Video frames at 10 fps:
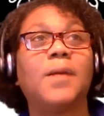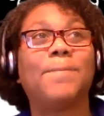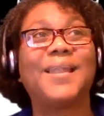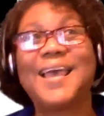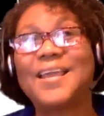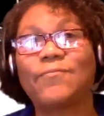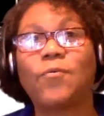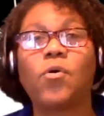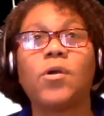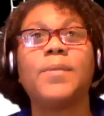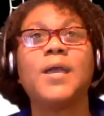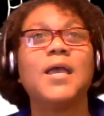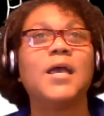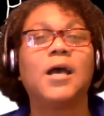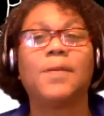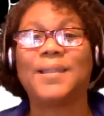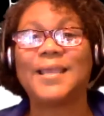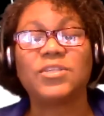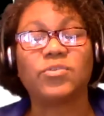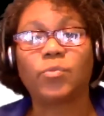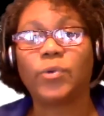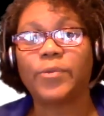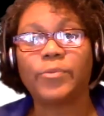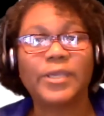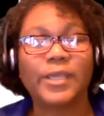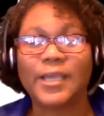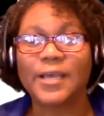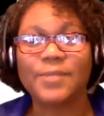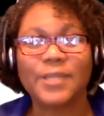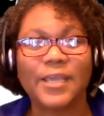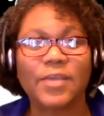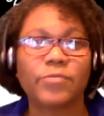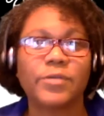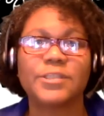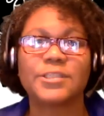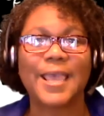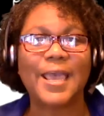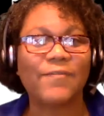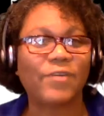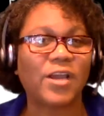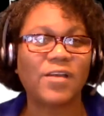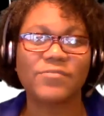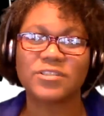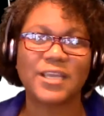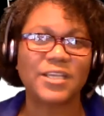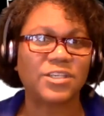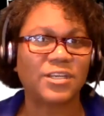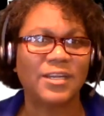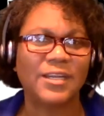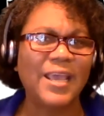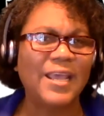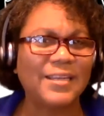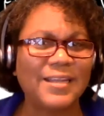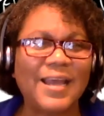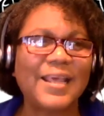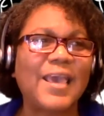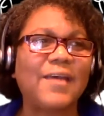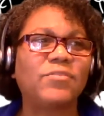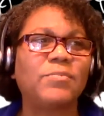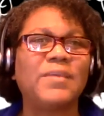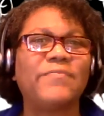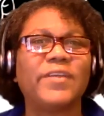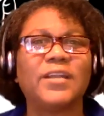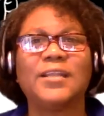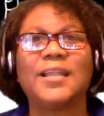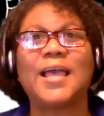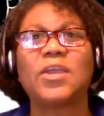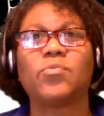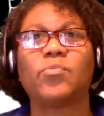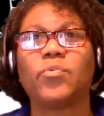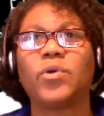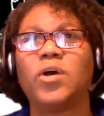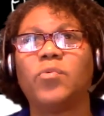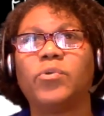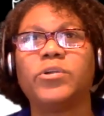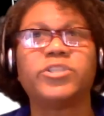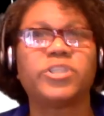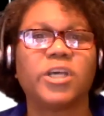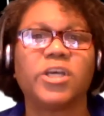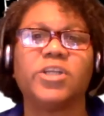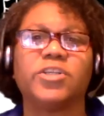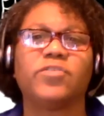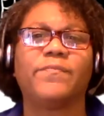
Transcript: platform, a place to where we can come together and just have a conversation and not have to be feeling like we're judged or